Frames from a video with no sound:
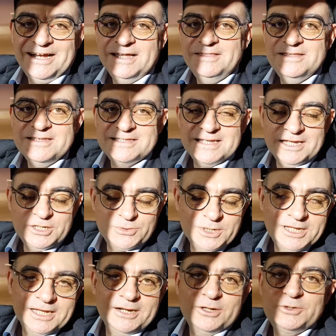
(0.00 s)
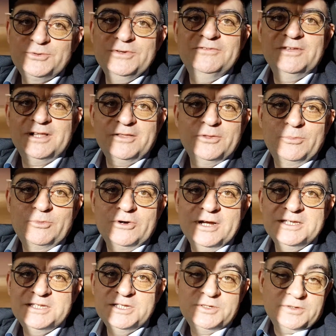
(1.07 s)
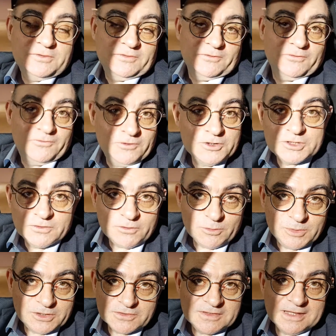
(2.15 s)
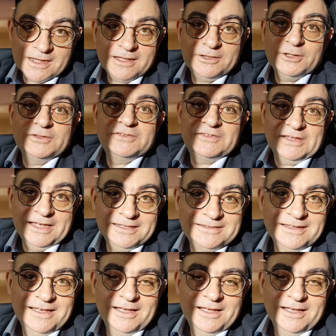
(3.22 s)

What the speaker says: At this stage, we cannot reveal the prices. First of all, because they are not set.